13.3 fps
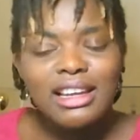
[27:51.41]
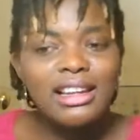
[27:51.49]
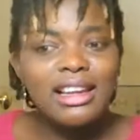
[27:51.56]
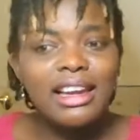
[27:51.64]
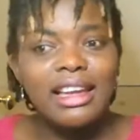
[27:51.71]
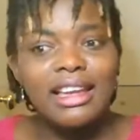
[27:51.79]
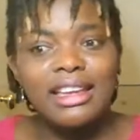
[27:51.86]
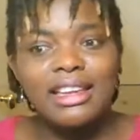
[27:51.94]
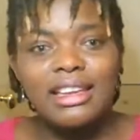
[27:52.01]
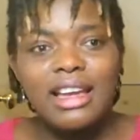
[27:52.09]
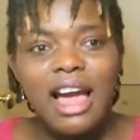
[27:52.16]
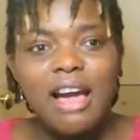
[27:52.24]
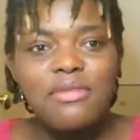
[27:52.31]

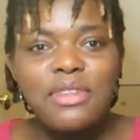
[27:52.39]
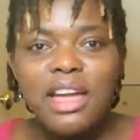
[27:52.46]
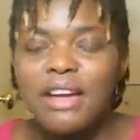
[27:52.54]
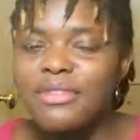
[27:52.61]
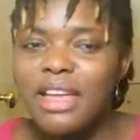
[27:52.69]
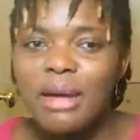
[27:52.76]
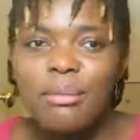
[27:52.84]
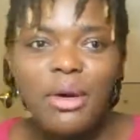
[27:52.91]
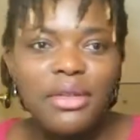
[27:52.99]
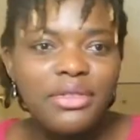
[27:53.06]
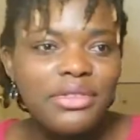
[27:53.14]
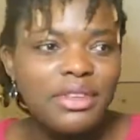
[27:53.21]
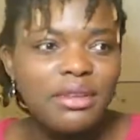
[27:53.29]
Like after
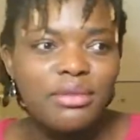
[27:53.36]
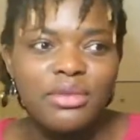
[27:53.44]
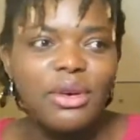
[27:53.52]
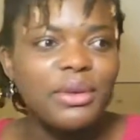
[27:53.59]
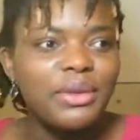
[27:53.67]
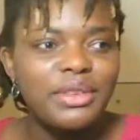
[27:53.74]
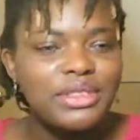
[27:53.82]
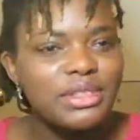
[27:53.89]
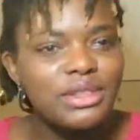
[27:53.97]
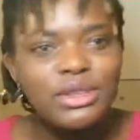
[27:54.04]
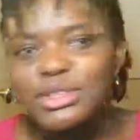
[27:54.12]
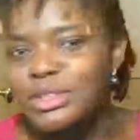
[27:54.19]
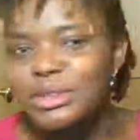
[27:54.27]
months of all this
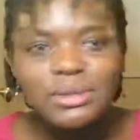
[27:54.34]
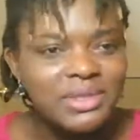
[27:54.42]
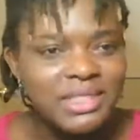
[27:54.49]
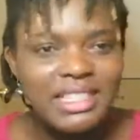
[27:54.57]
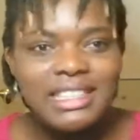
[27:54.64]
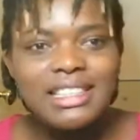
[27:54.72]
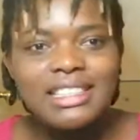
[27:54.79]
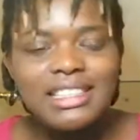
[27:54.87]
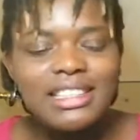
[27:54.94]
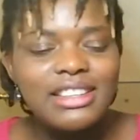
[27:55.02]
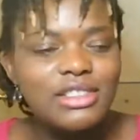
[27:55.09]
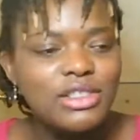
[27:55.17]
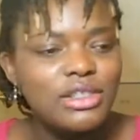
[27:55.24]
social
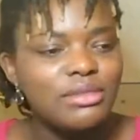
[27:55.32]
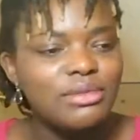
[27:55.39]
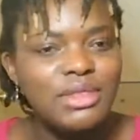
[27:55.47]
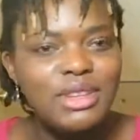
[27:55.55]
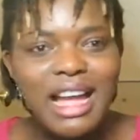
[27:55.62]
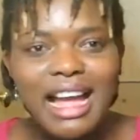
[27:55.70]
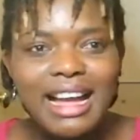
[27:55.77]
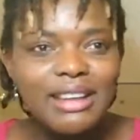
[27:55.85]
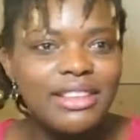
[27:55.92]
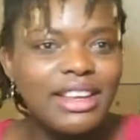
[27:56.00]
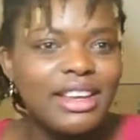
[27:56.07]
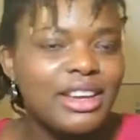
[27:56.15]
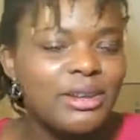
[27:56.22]
distancing, to have
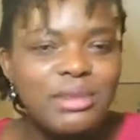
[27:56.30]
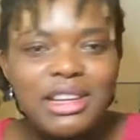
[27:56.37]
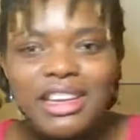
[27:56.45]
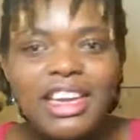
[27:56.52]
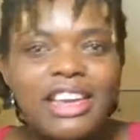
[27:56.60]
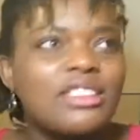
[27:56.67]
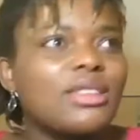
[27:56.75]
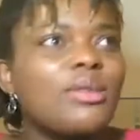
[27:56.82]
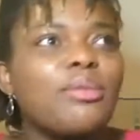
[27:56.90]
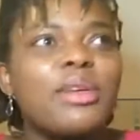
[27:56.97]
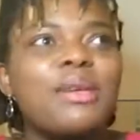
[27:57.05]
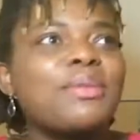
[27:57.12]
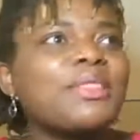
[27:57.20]
like communication with
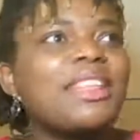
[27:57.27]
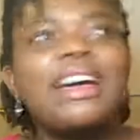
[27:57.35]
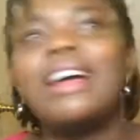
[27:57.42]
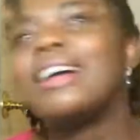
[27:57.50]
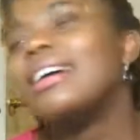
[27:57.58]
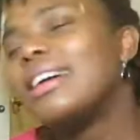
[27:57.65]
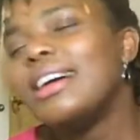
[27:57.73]
people that